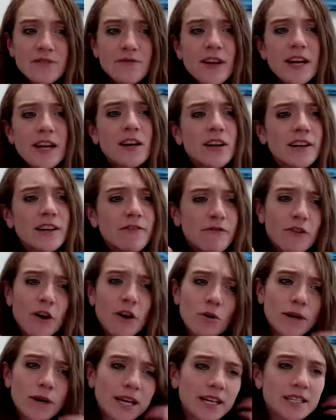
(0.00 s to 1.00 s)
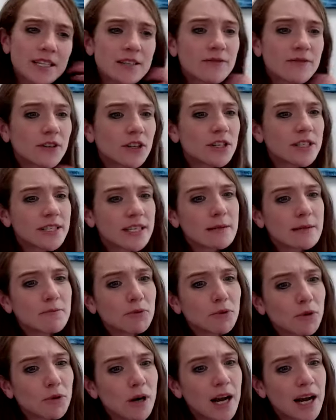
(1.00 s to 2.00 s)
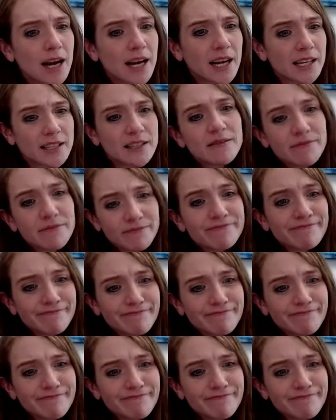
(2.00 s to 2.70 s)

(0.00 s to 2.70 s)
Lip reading: yeah. It's very focused versus broad.